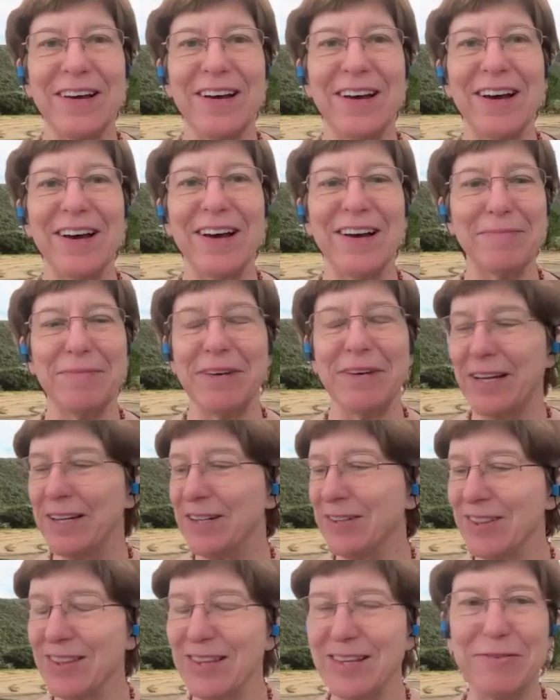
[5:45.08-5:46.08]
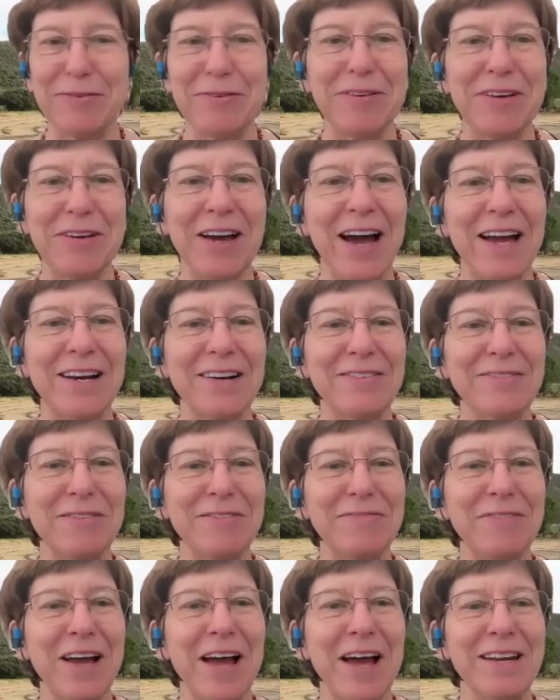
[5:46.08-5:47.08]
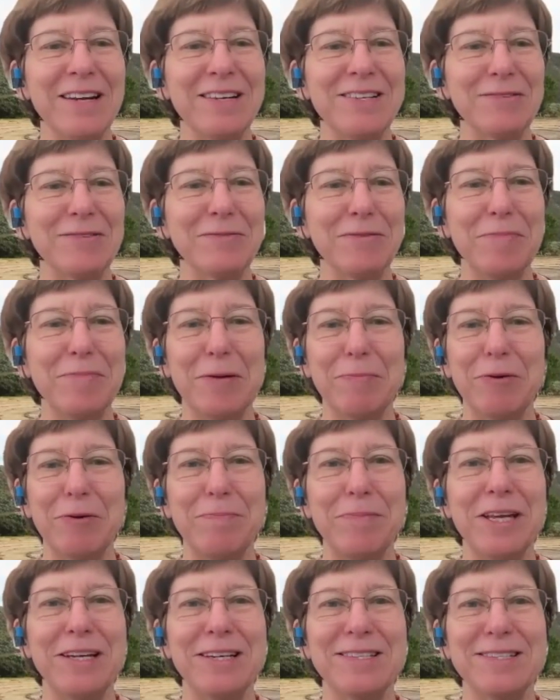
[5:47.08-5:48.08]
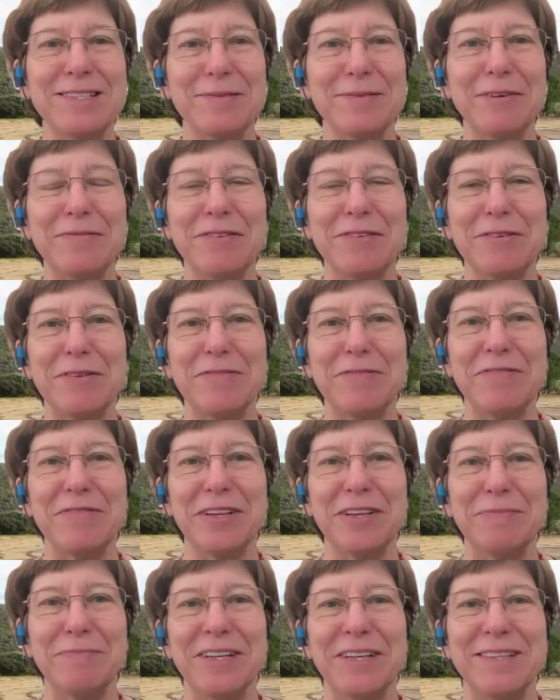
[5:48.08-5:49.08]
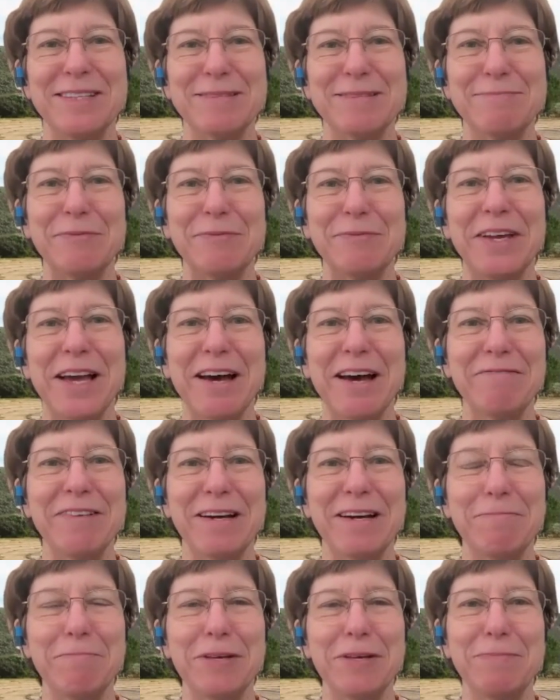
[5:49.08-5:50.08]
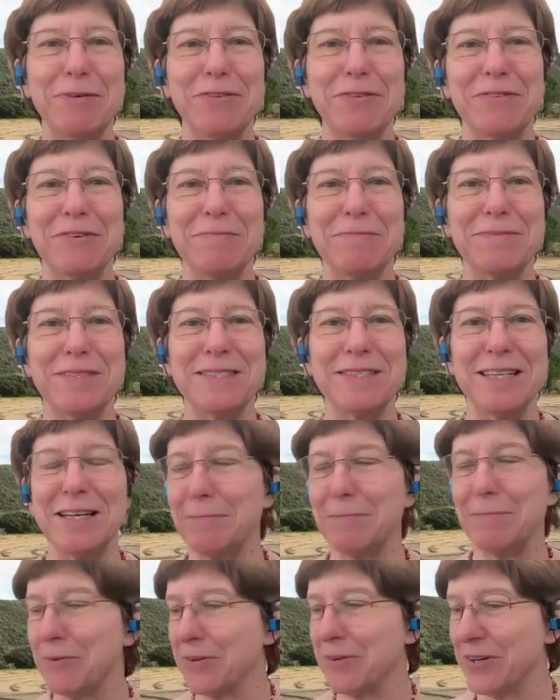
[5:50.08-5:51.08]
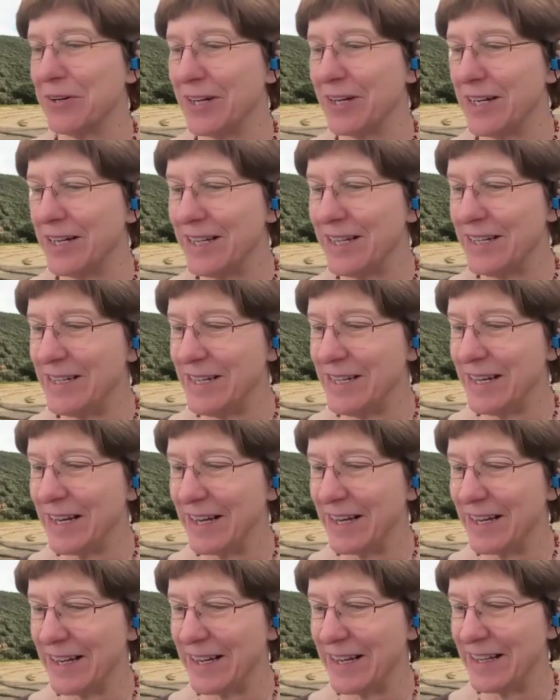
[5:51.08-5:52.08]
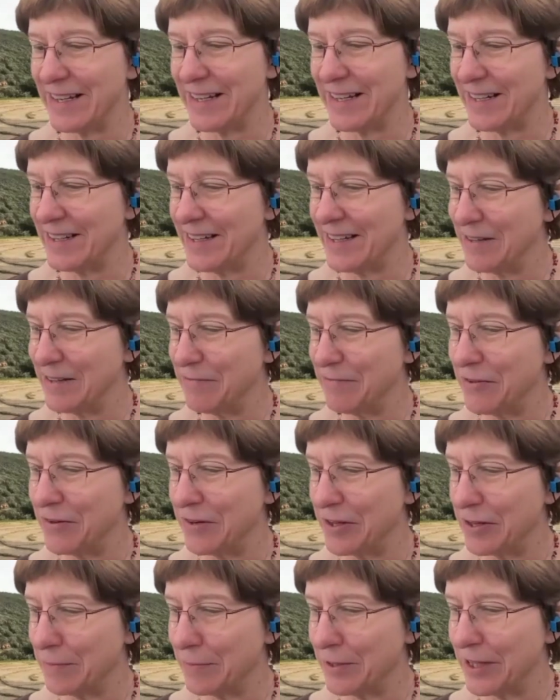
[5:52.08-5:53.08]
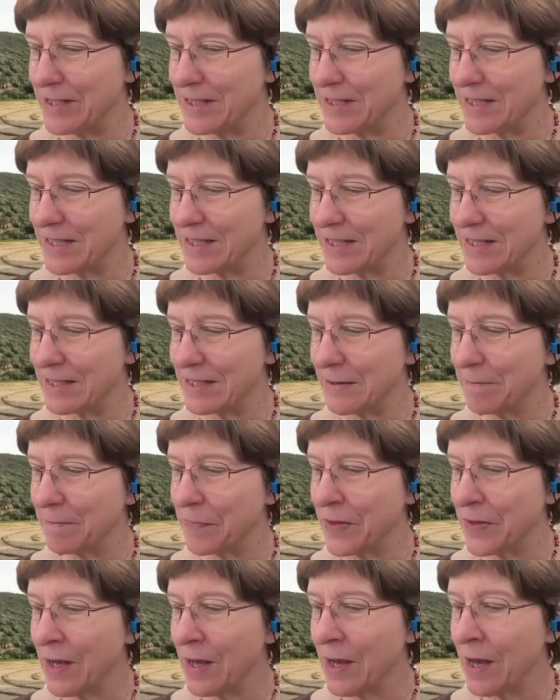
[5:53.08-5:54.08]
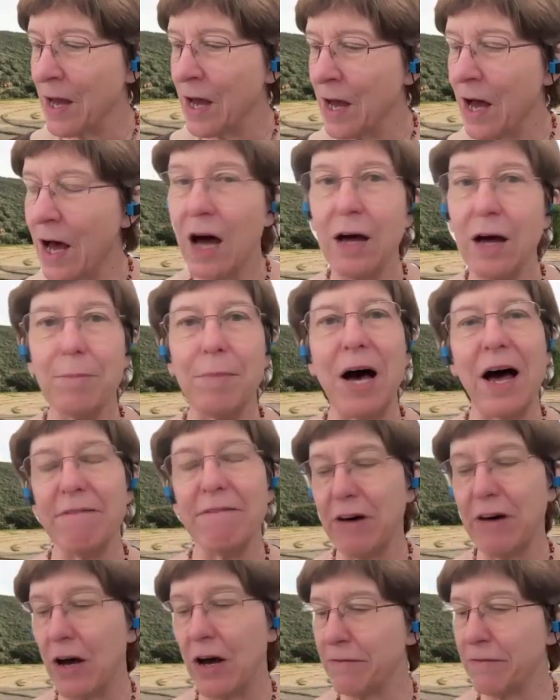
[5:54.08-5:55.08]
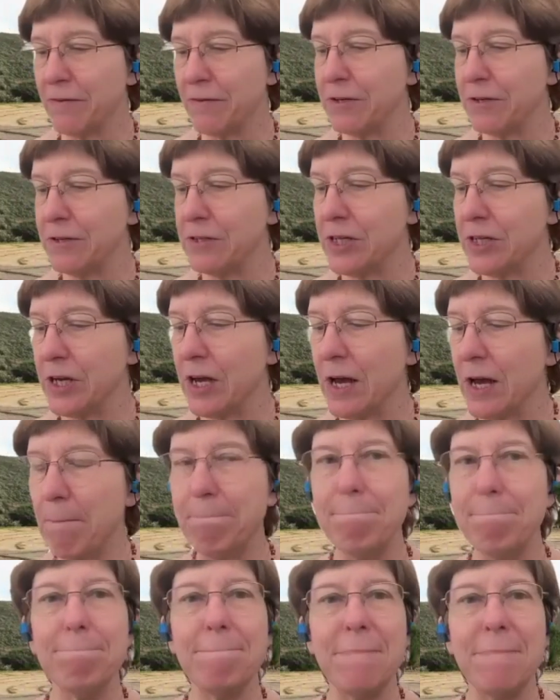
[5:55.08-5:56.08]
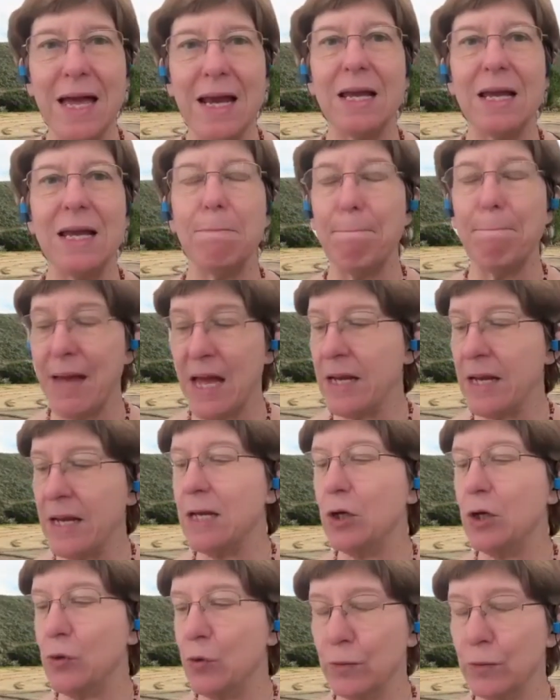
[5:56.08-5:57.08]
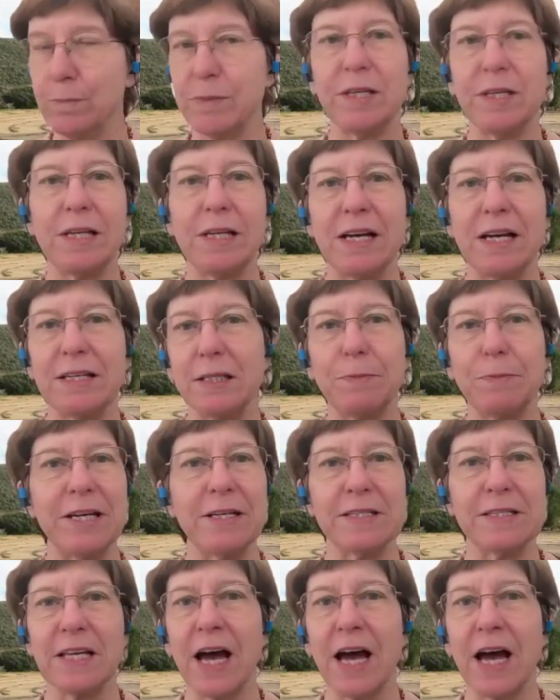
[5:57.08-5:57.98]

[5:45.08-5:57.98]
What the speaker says: I don't remember meeting someone from the Philippines, but we have had people from Singapore and India and a few other places. I've offered many, many groups in that space.